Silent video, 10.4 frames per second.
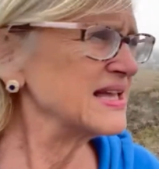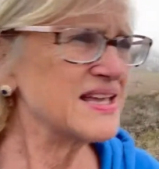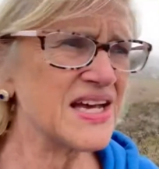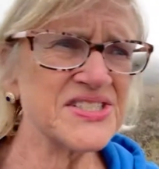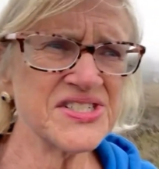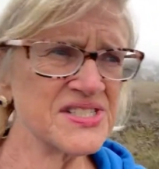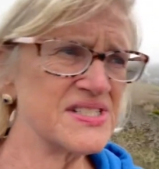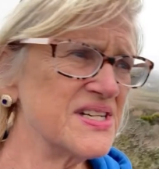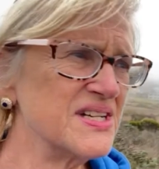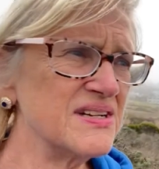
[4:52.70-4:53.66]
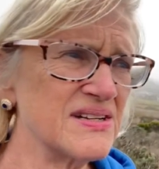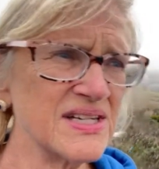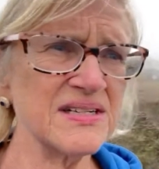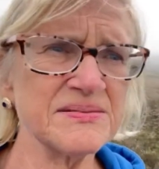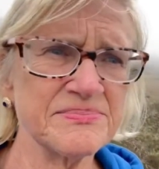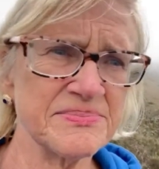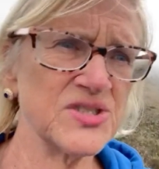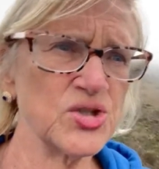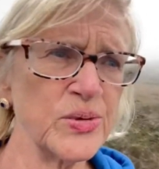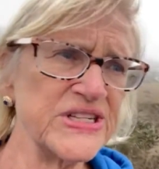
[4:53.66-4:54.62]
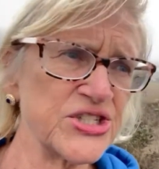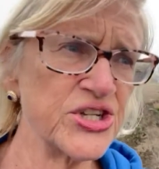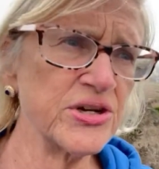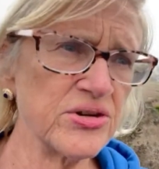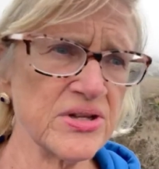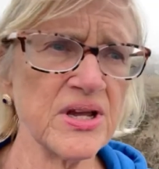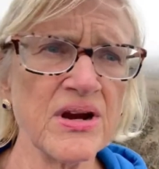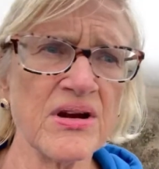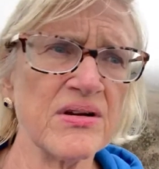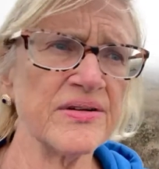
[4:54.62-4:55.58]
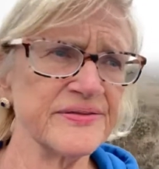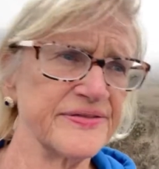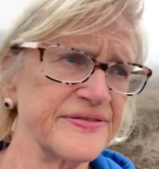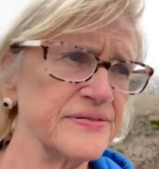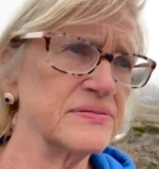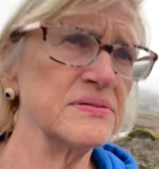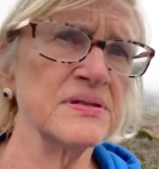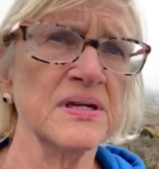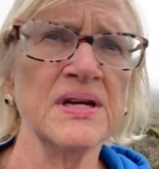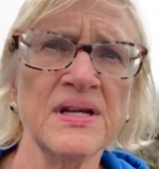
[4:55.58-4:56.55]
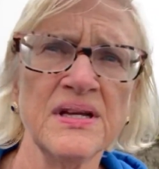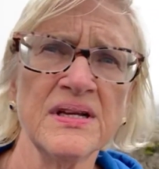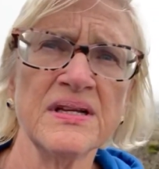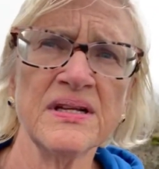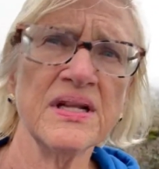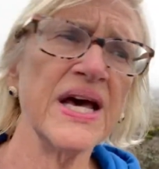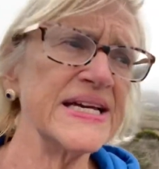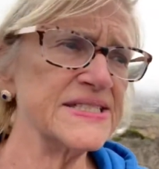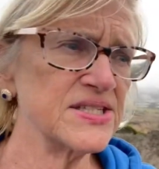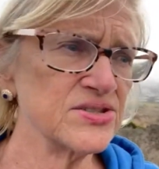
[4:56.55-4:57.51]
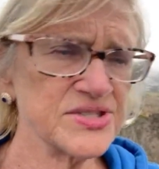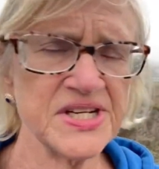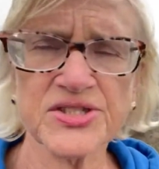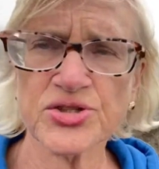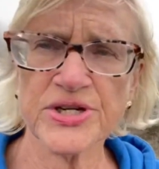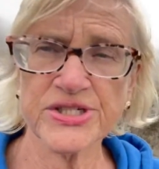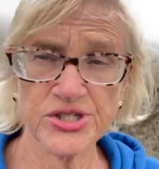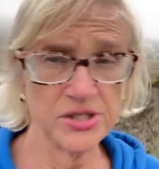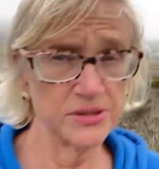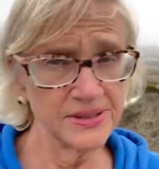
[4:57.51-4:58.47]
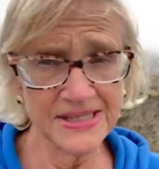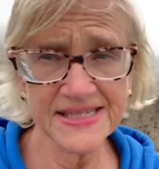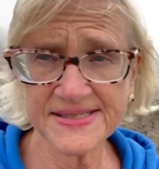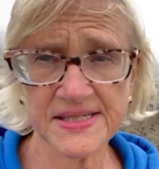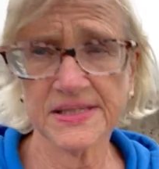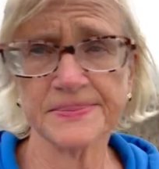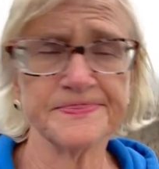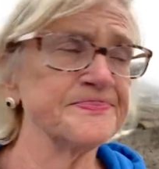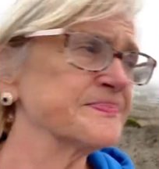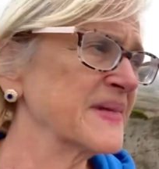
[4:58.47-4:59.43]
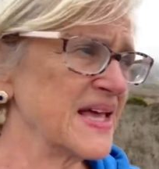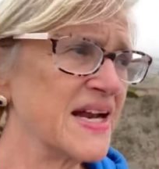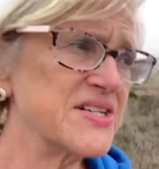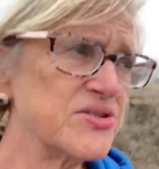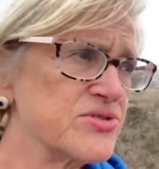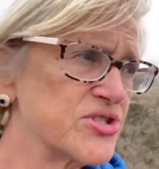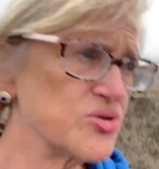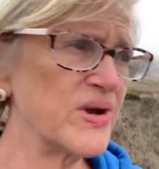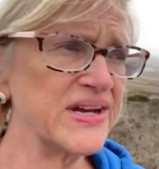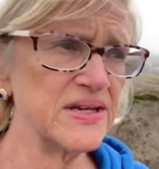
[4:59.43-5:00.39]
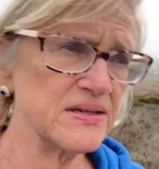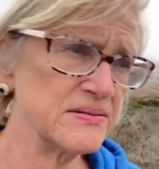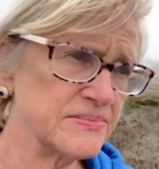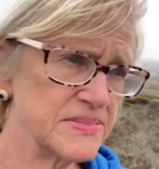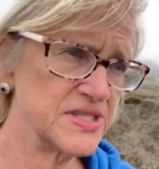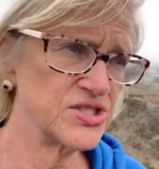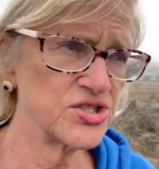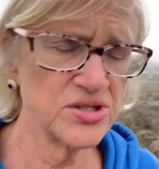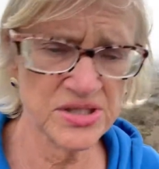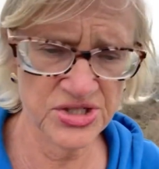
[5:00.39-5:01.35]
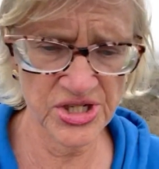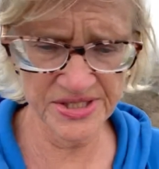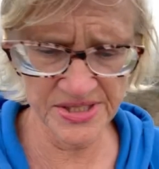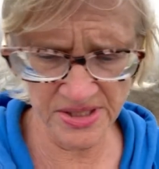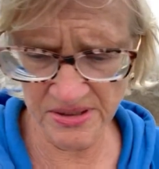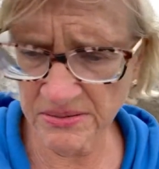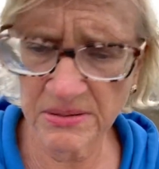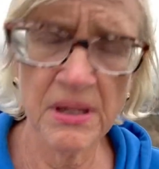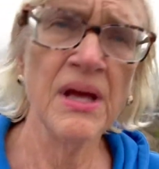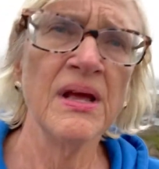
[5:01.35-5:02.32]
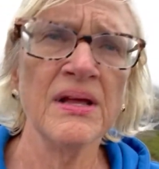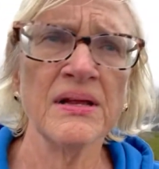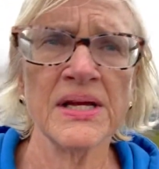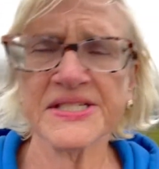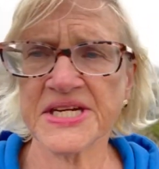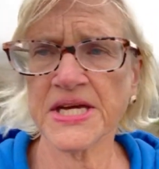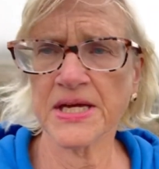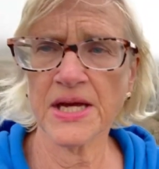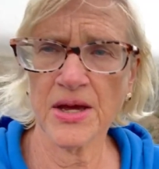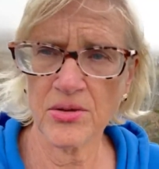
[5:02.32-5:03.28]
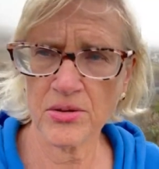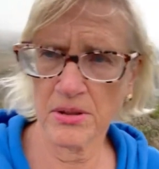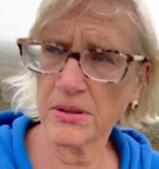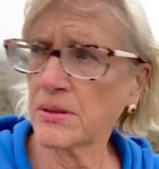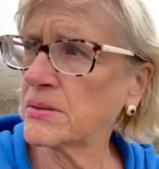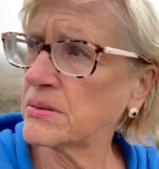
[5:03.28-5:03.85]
Yeah, I just need a little twitch here and there of light or saturation. That's it. And I don't do any digital adjusting, like taking out a